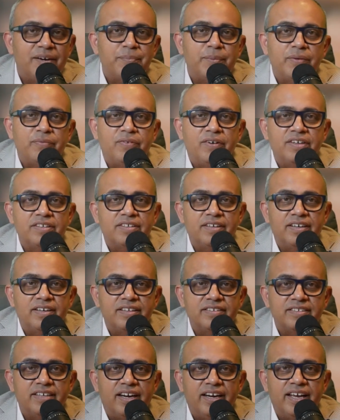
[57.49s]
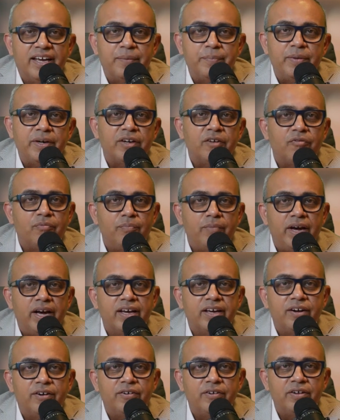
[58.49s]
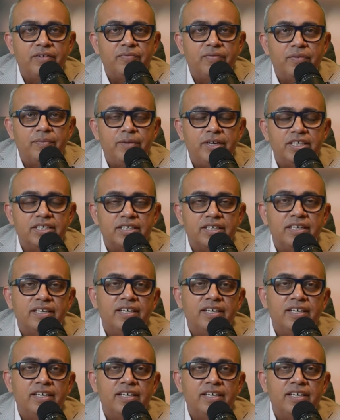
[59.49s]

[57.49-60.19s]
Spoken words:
first understanding a bit of background information